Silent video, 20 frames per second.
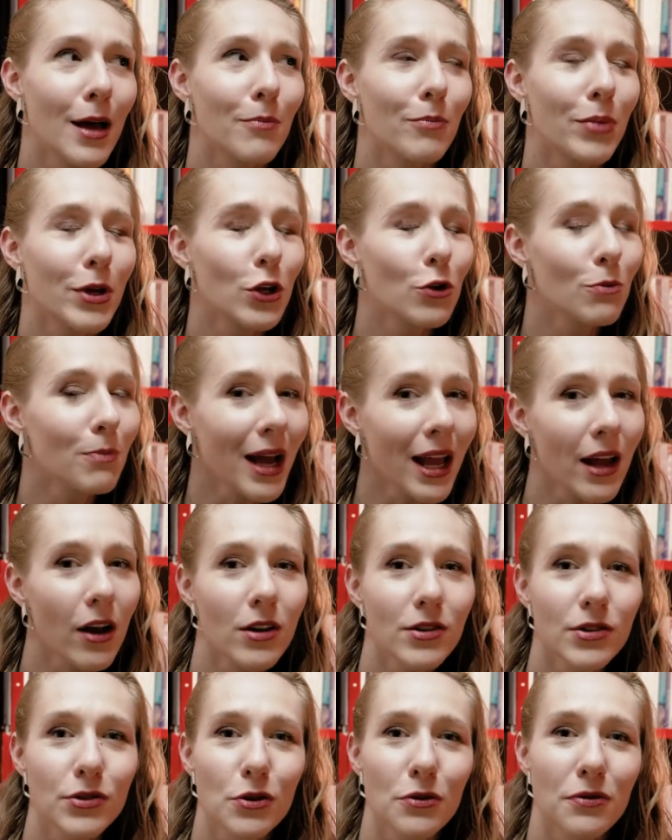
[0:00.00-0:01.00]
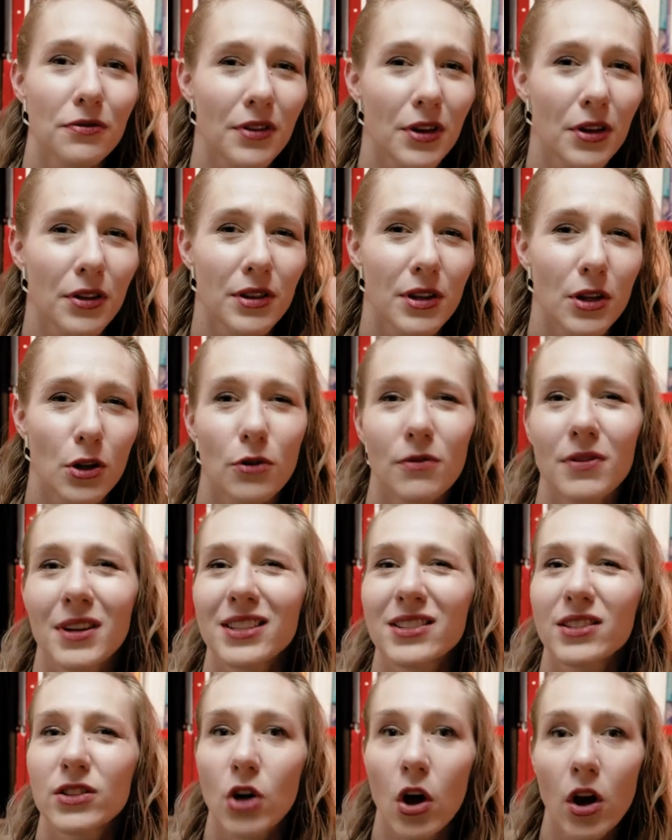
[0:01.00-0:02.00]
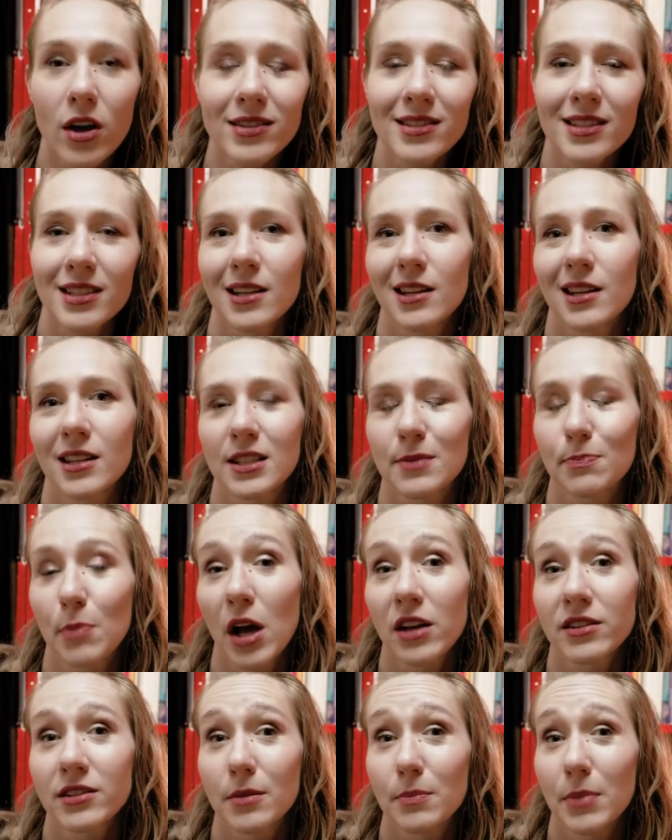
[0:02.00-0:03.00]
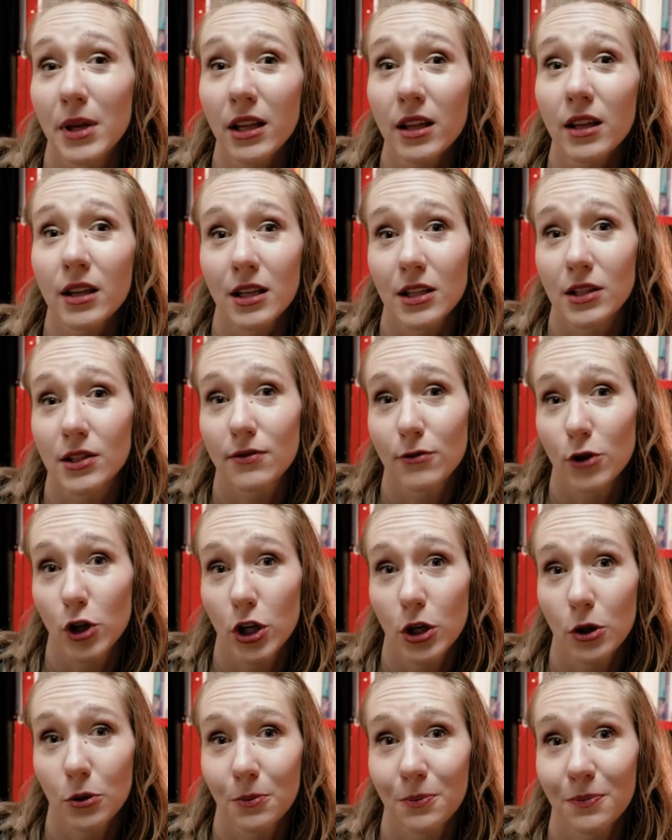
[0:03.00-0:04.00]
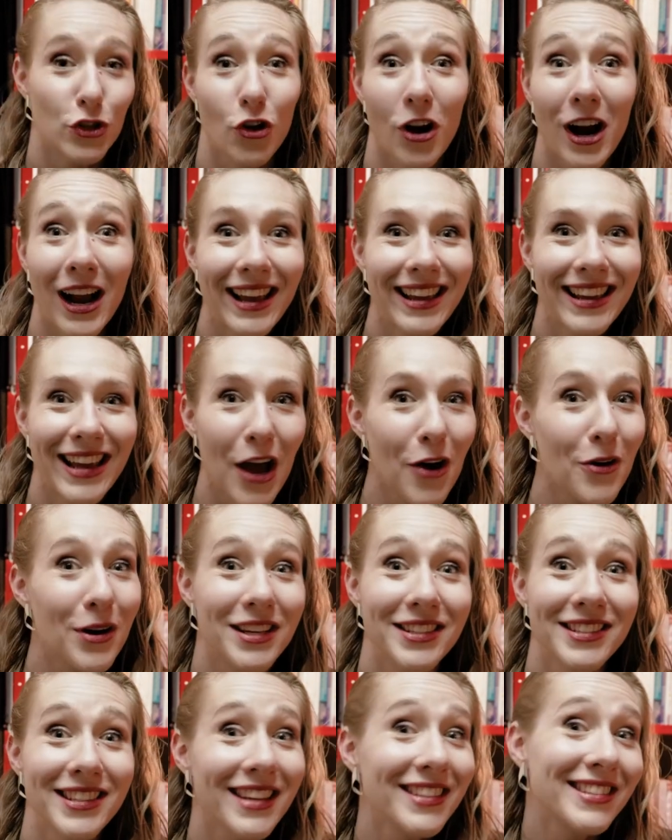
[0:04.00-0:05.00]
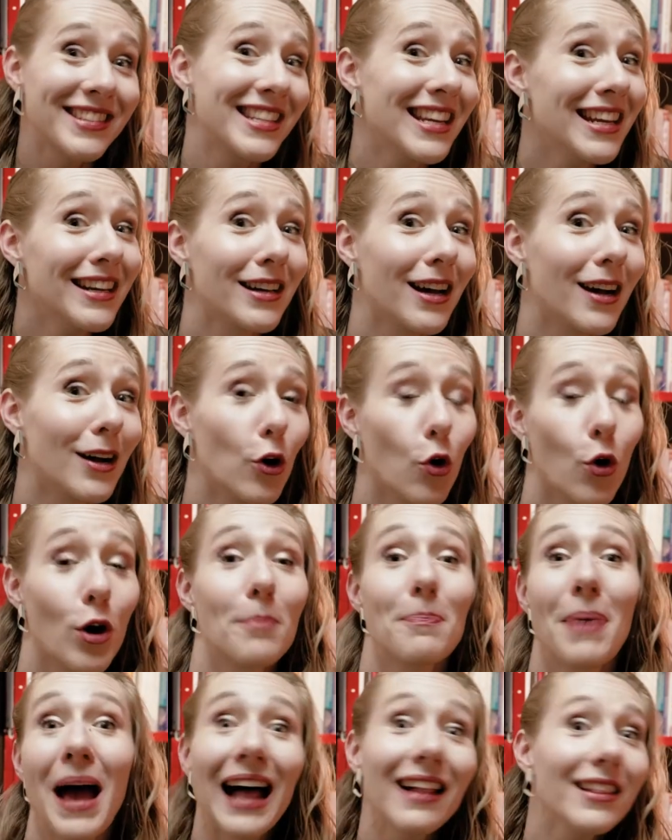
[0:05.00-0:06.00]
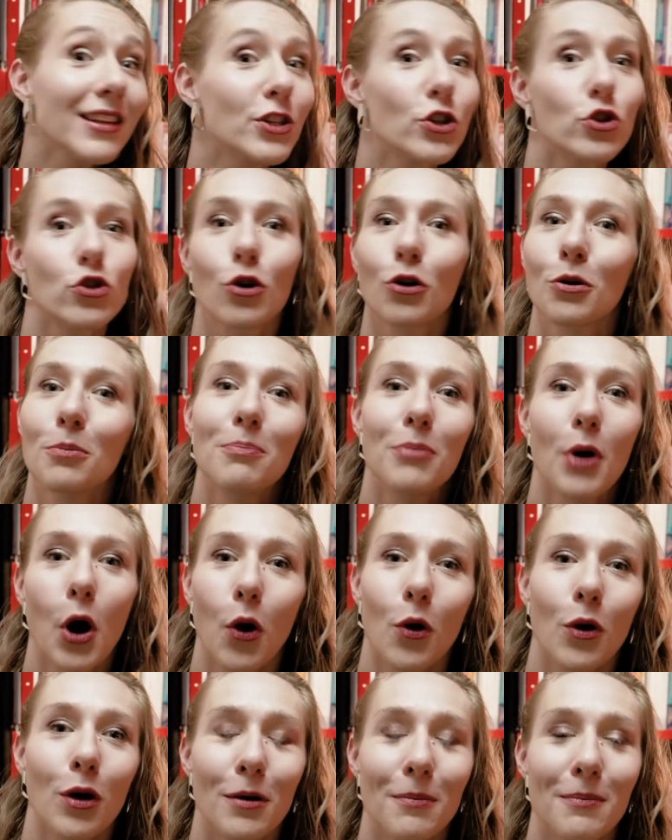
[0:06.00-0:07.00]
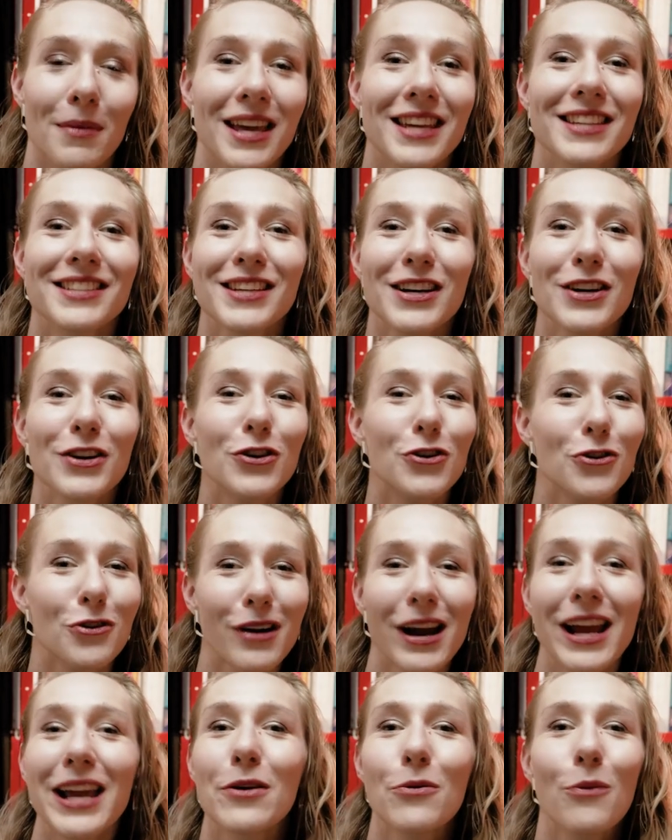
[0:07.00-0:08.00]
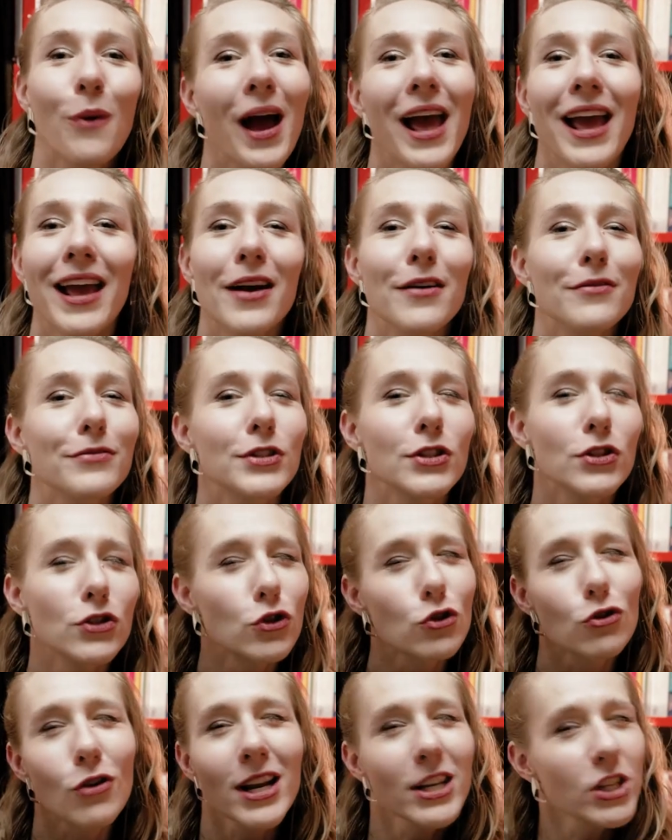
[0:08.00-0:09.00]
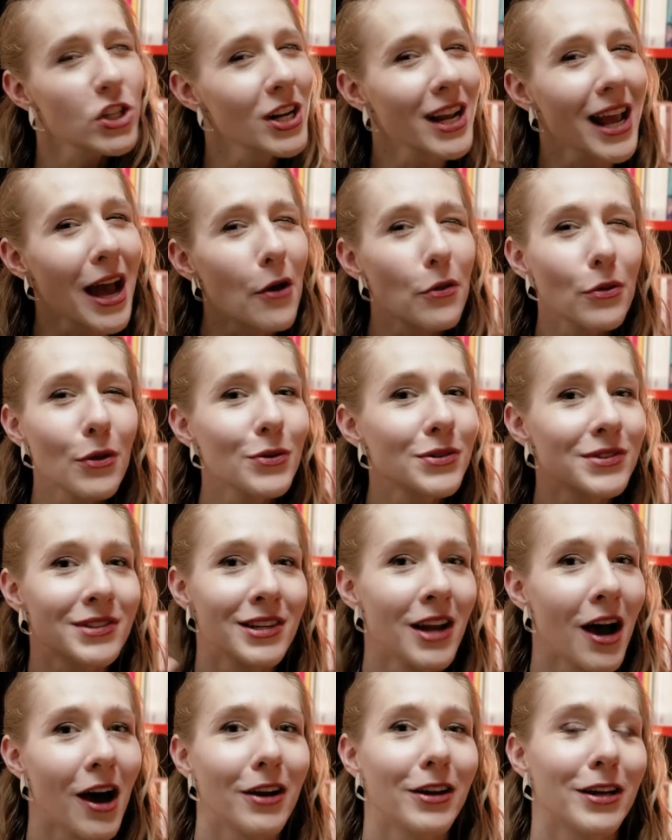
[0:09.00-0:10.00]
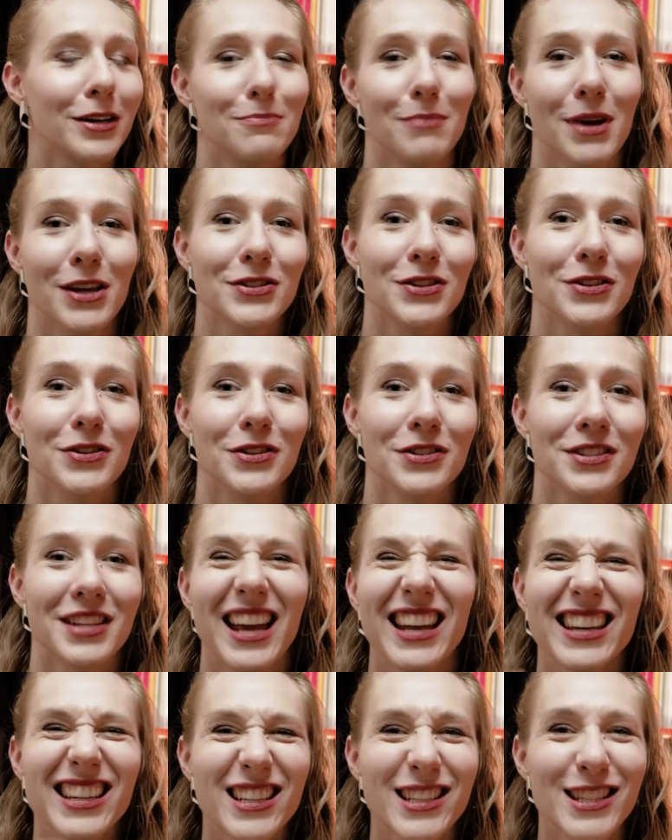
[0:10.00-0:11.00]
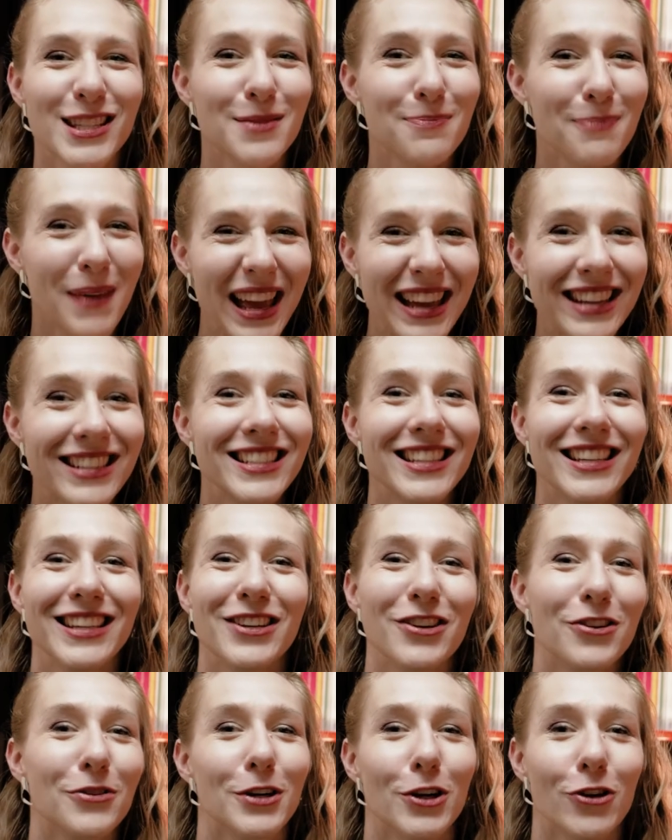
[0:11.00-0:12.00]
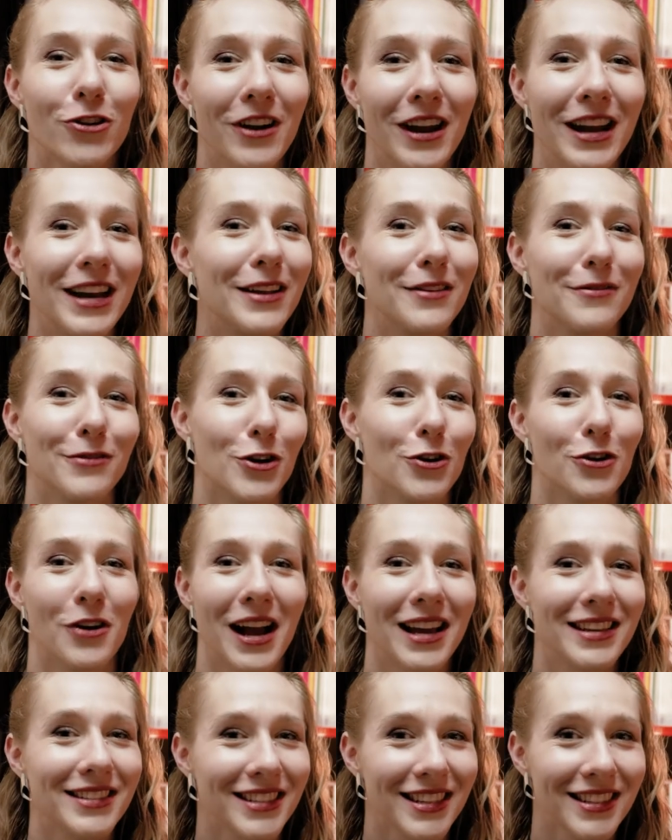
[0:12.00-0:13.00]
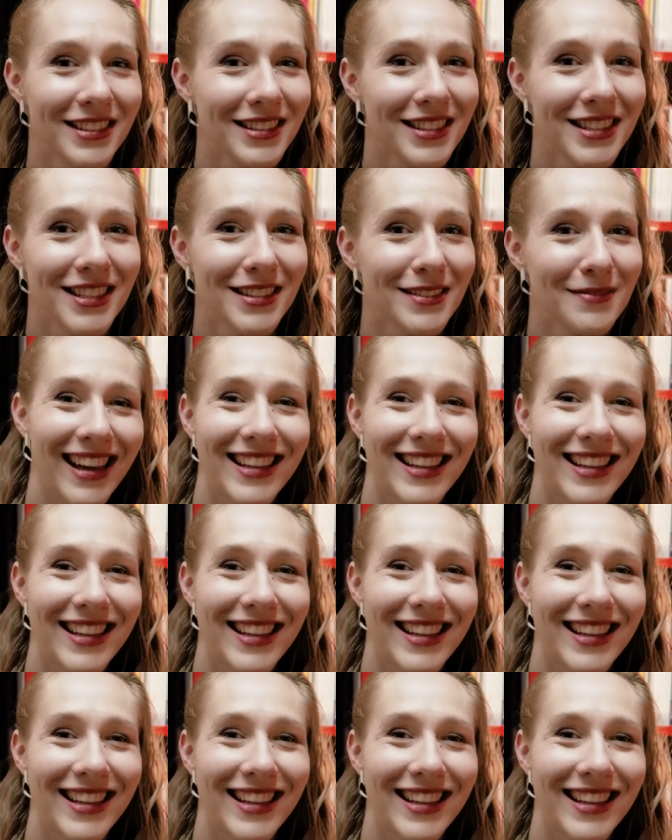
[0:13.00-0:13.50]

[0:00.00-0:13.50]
but you might also feel that you've exhausted its possibilities for you. Trying out a sestina or a palindrome poem is a great way of stretching out those noggin muscles and expanding your creative horizons.